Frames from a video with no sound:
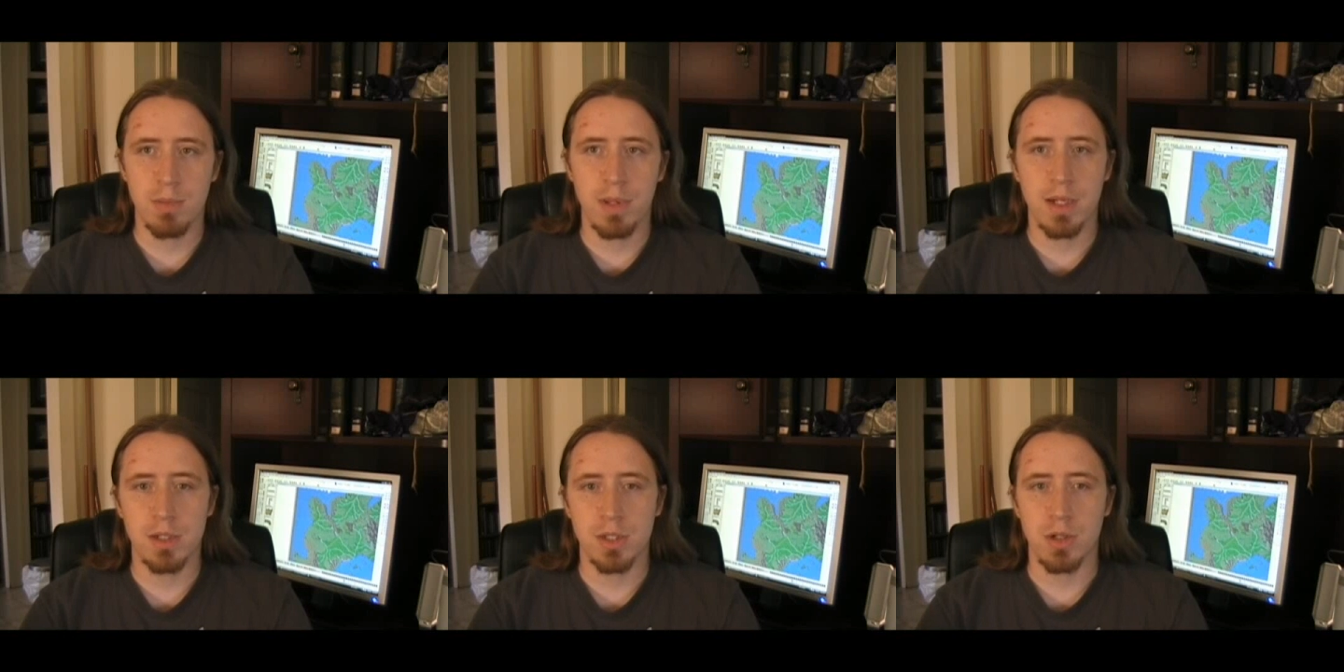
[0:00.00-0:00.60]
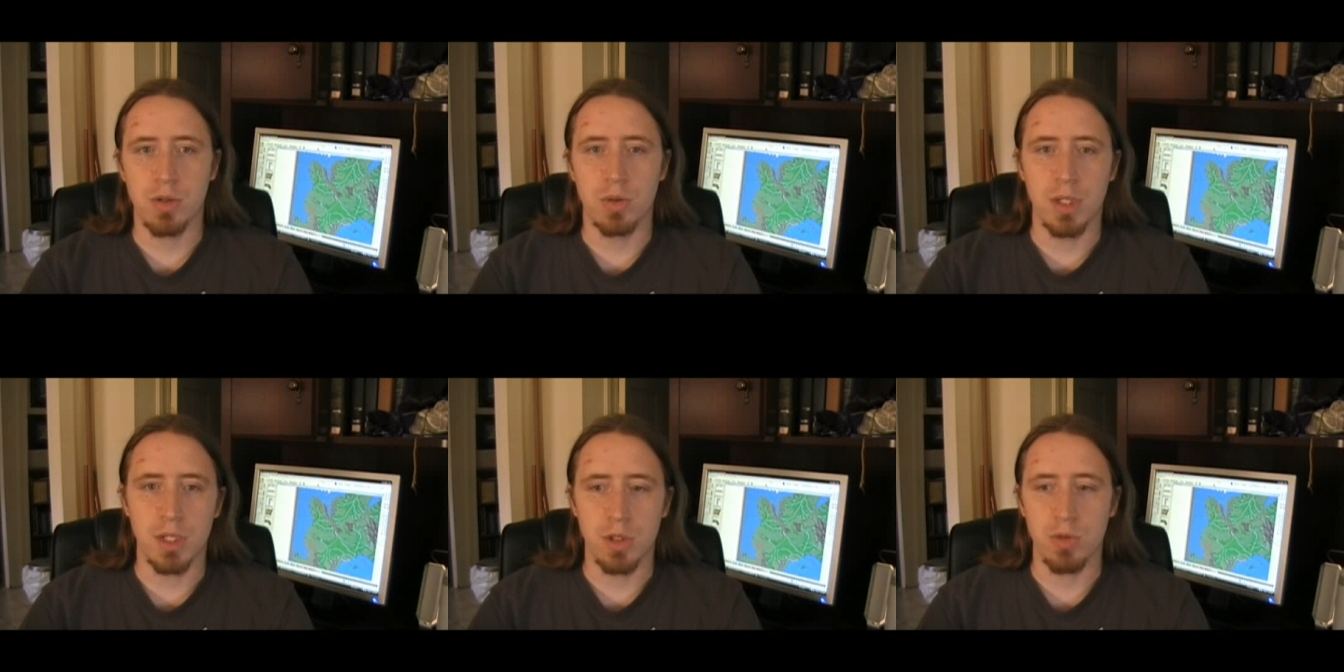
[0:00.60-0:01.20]
the players are
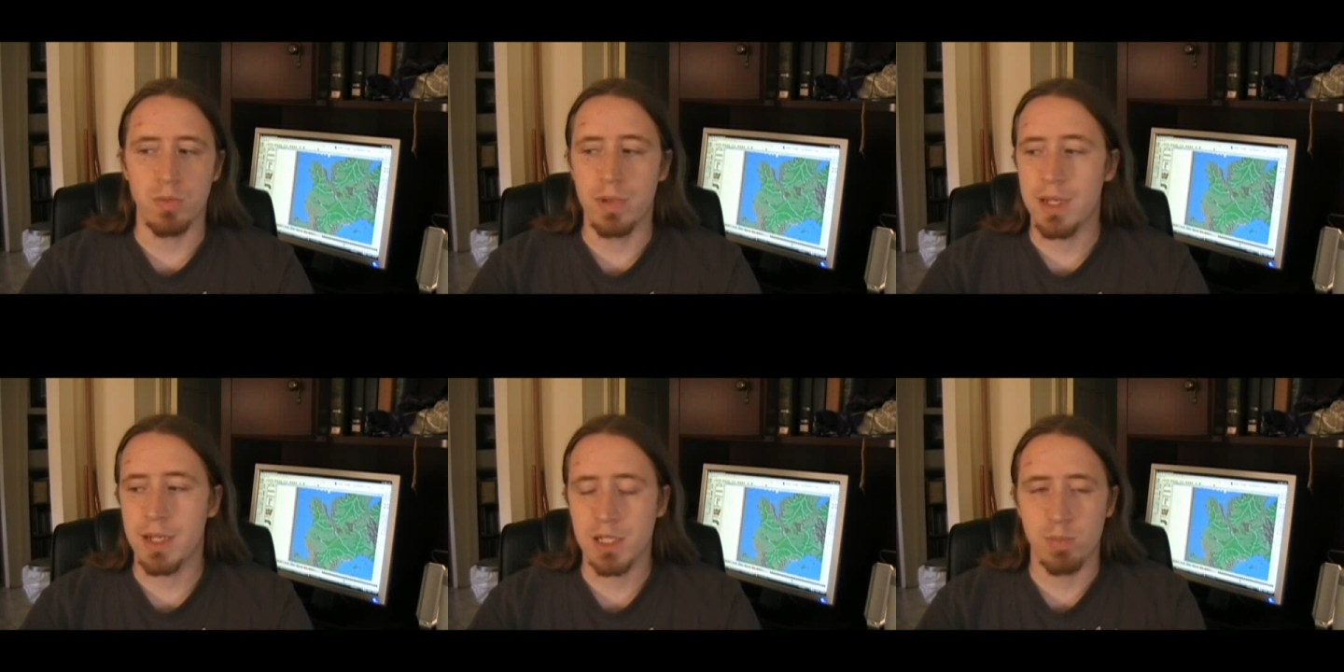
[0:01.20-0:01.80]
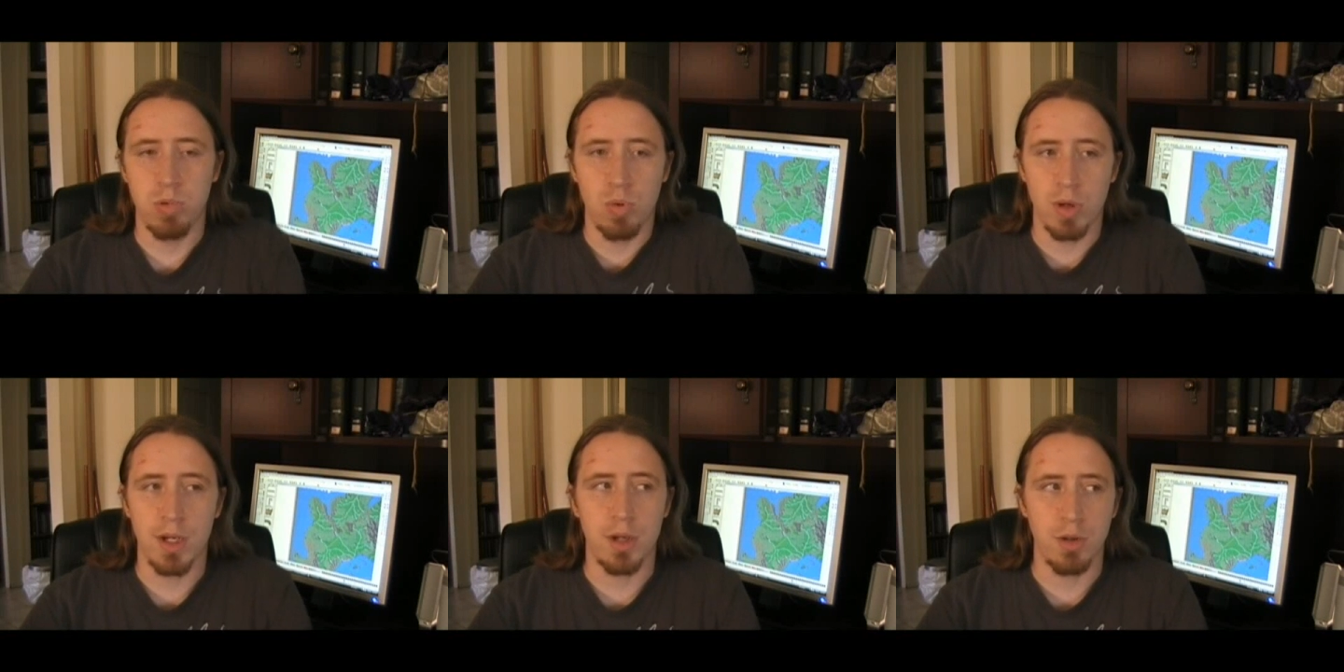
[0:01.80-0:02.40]
going to be
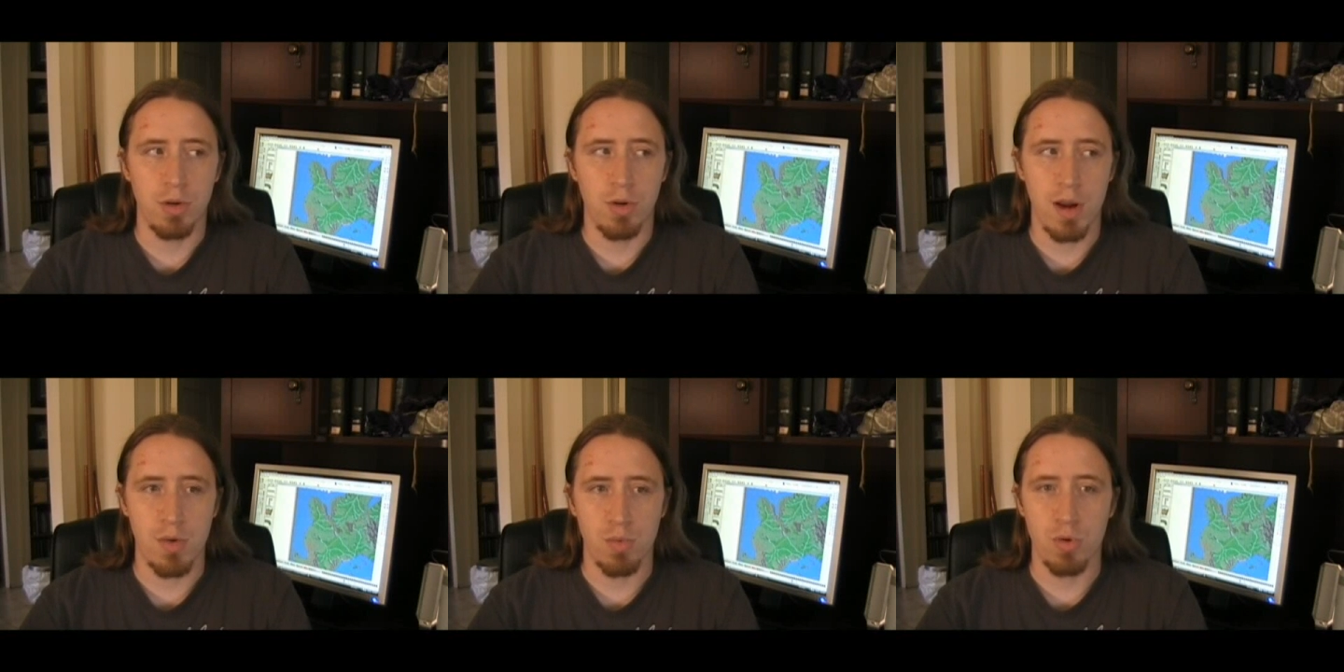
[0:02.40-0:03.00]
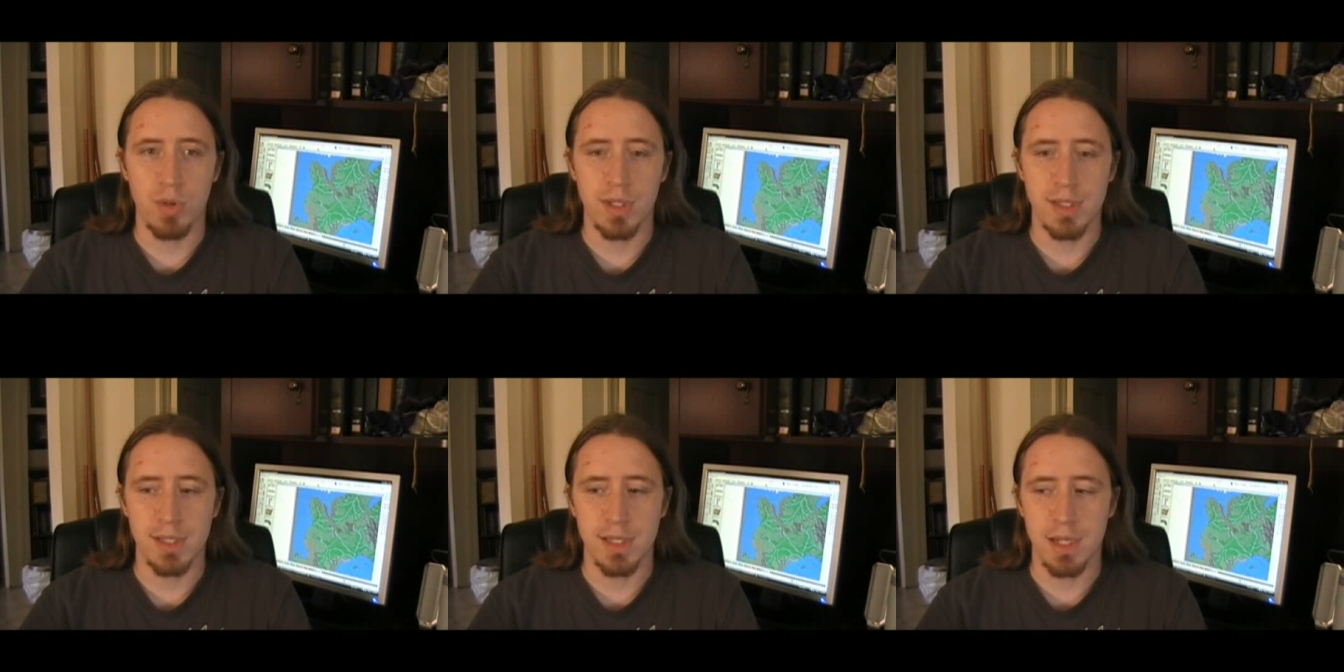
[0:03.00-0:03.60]
exploring underground
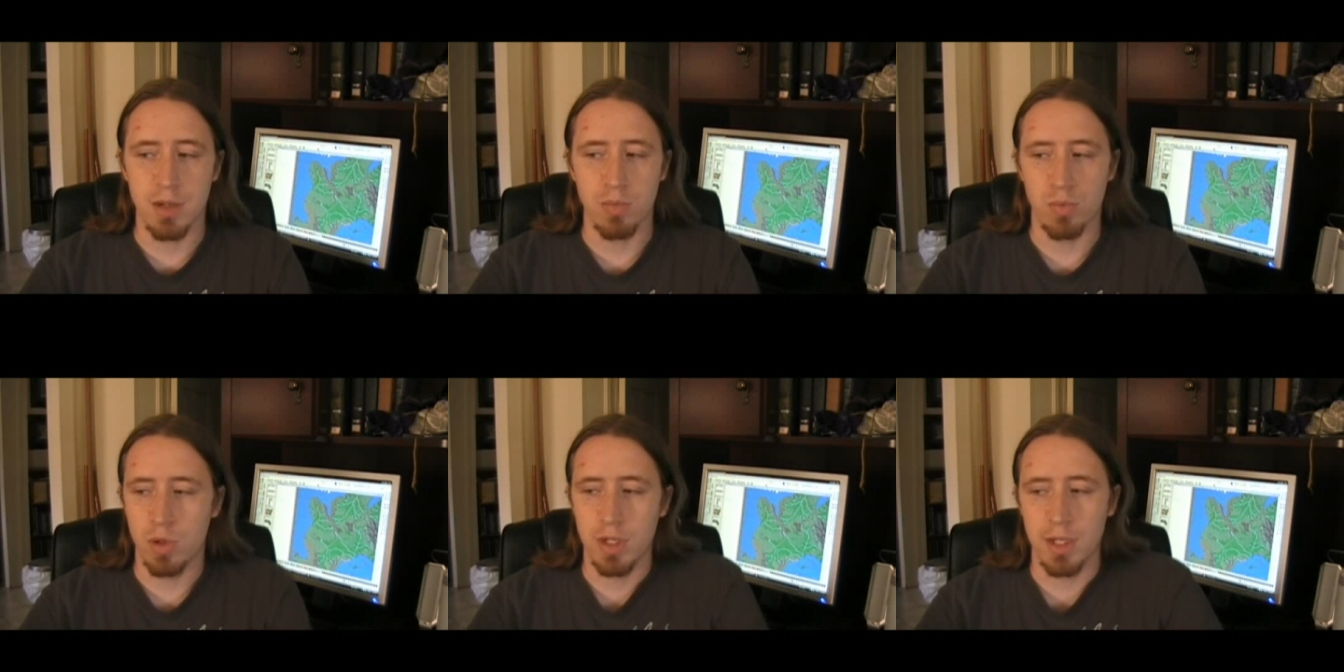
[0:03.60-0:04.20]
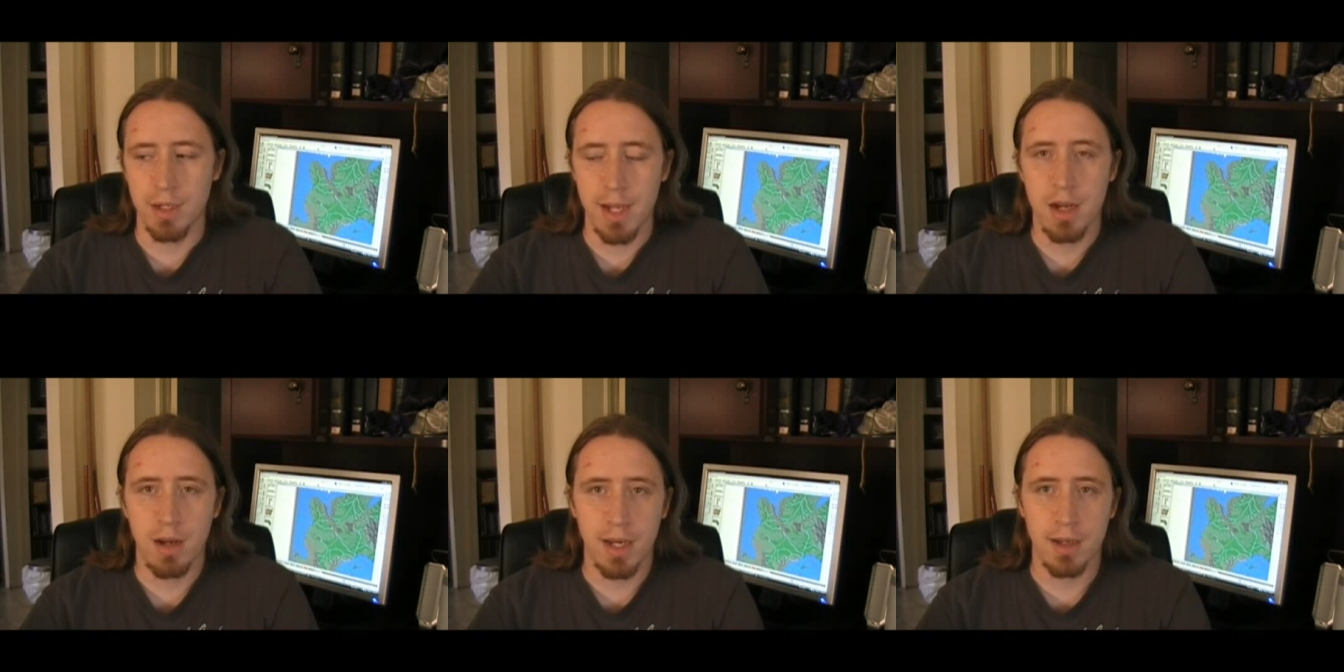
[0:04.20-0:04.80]
ruins in one little
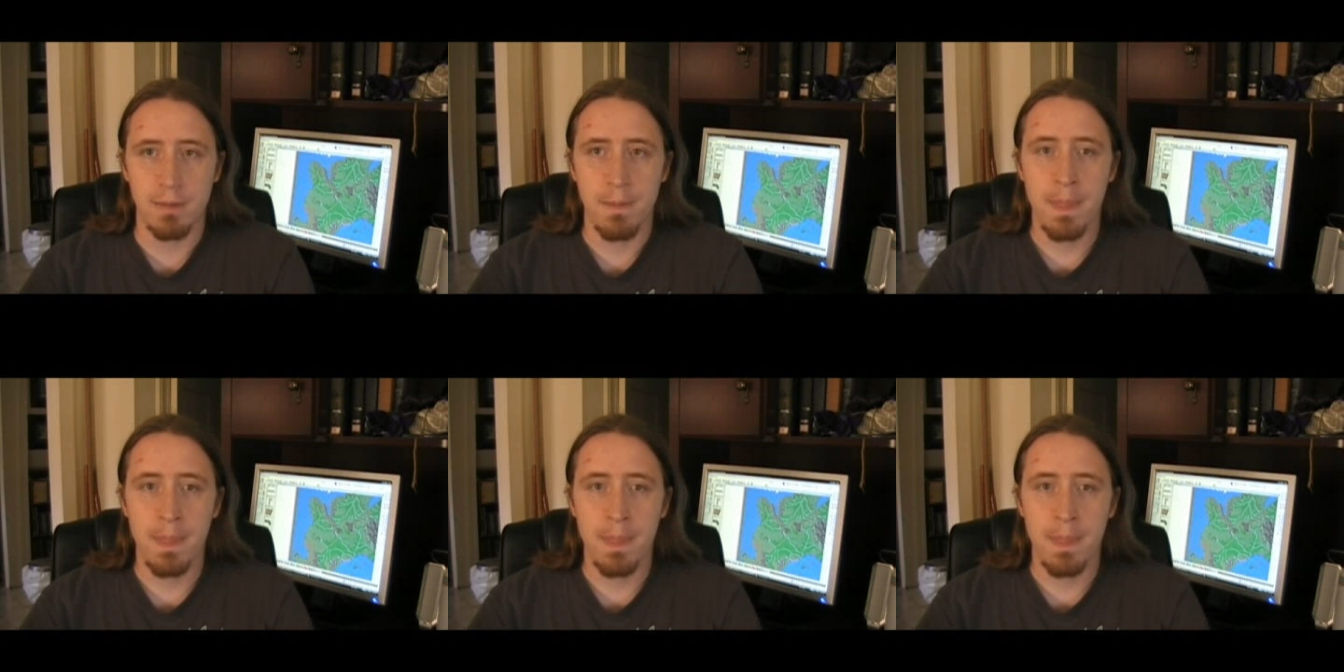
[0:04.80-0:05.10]
area,